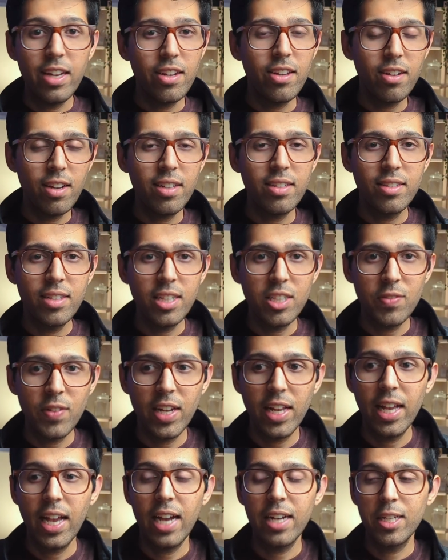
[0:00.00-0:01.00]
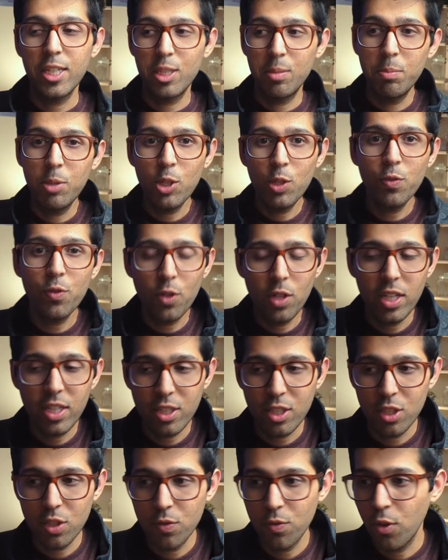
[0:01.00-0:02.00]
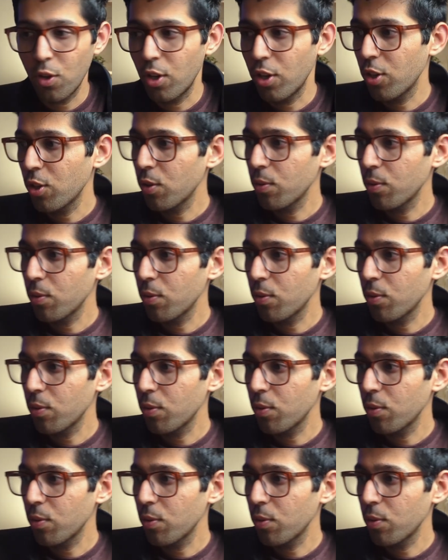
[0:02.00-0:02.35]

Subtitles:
I realized this when I had these beautiful lists for, you